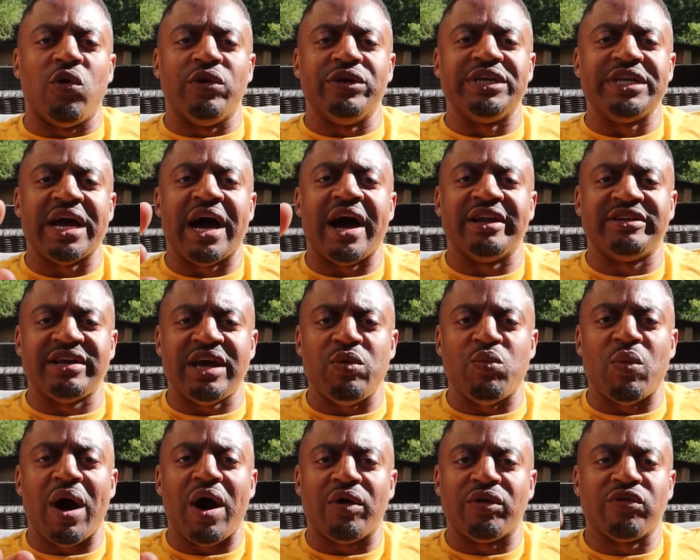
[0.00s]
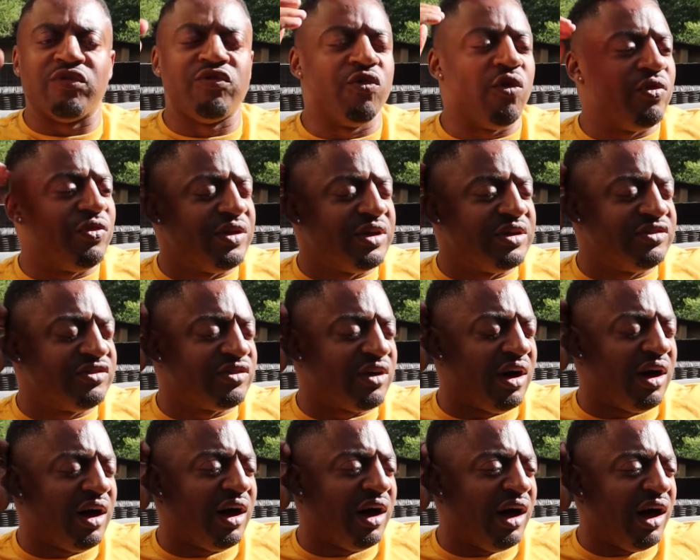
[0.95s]
on Deontay Wilder for this
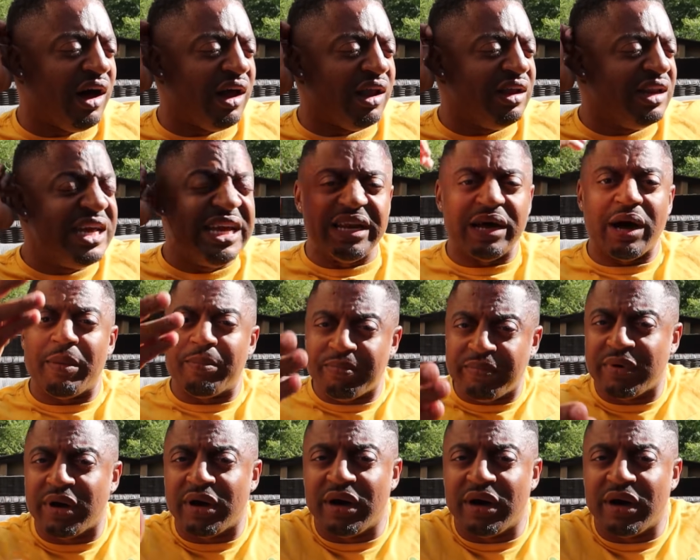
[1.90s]
lead-up